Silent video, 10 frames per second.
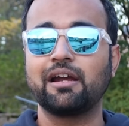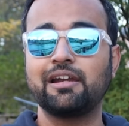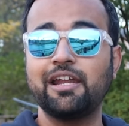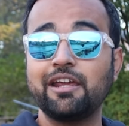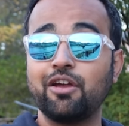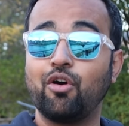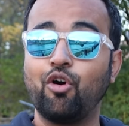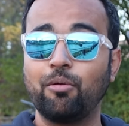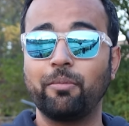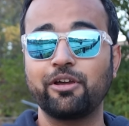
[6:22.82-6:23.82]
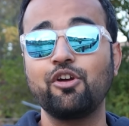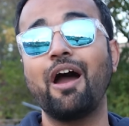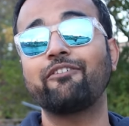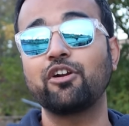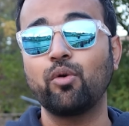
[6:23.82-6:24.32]
cleaning your home. You
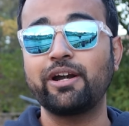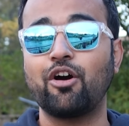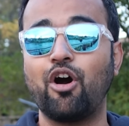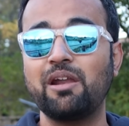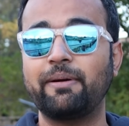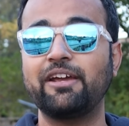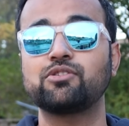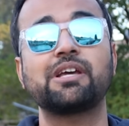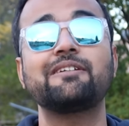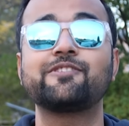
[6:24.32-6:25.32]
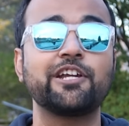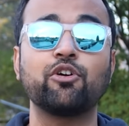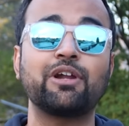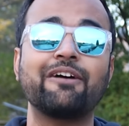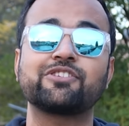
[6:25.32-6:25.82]
have to do it all by yourself, so you
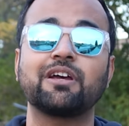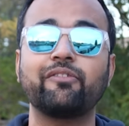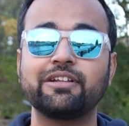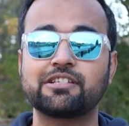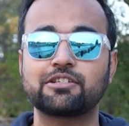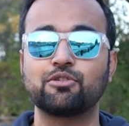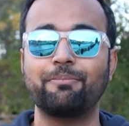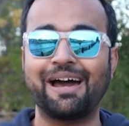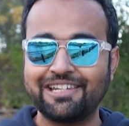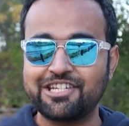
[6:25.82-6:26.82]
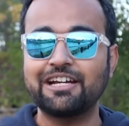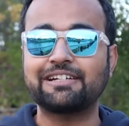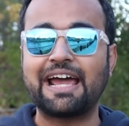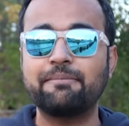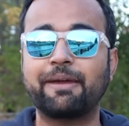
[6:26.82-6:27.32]
don't have servants. So
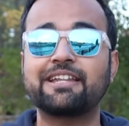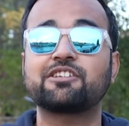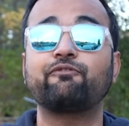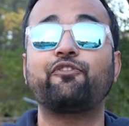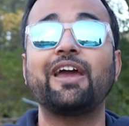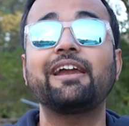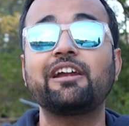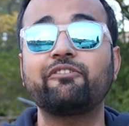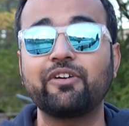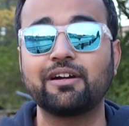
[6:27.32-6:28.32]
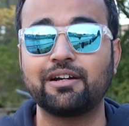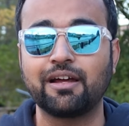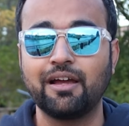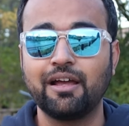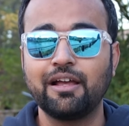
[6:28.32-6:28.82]
managing time gets very difficult.
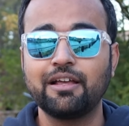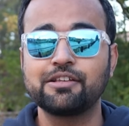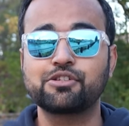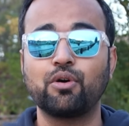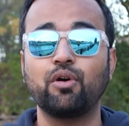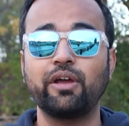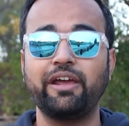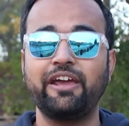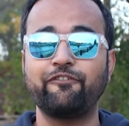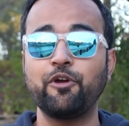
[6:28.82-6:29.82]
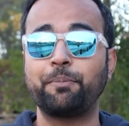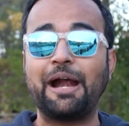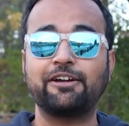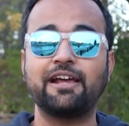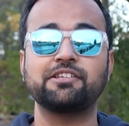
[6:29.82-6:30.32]
So if you
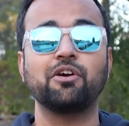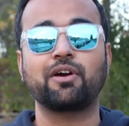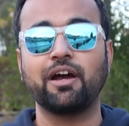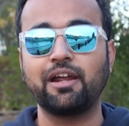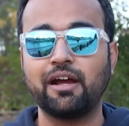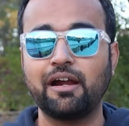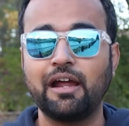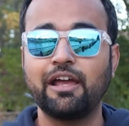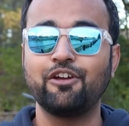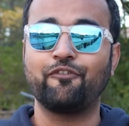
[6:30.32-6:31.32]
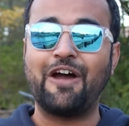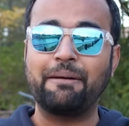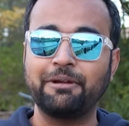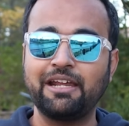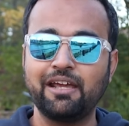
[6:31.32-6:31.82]
prioritize your career, your
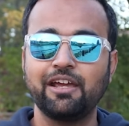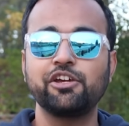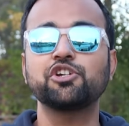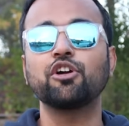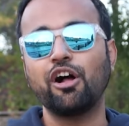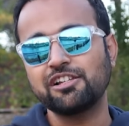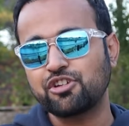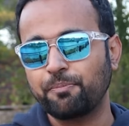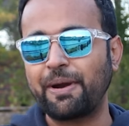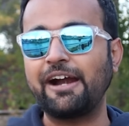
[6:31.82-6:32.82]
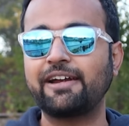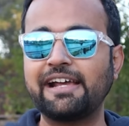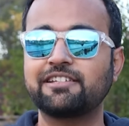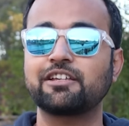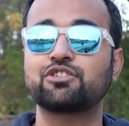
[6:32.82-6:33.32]
family, you should also
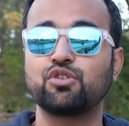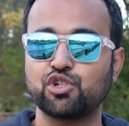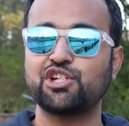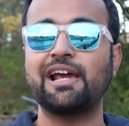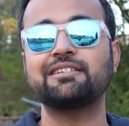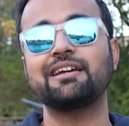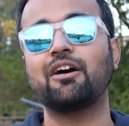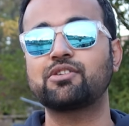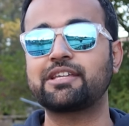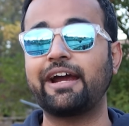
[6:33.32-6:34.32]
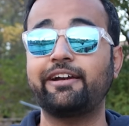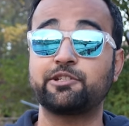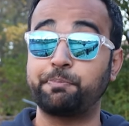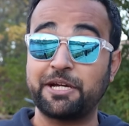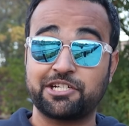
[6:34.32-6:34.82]
prioritize socializing outside,
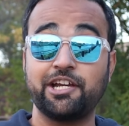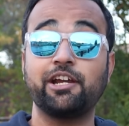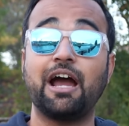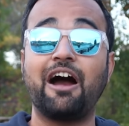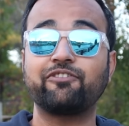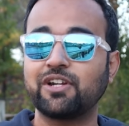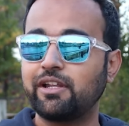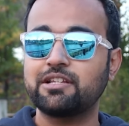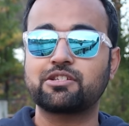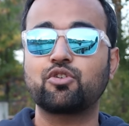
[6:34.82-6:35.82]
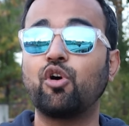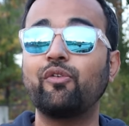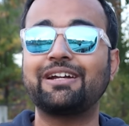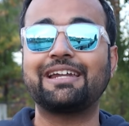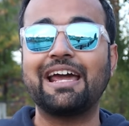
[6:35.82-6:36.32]
especially after this
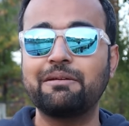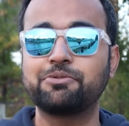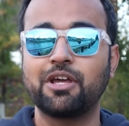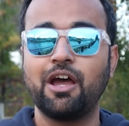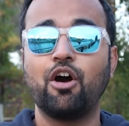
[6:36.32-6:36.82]
COVID times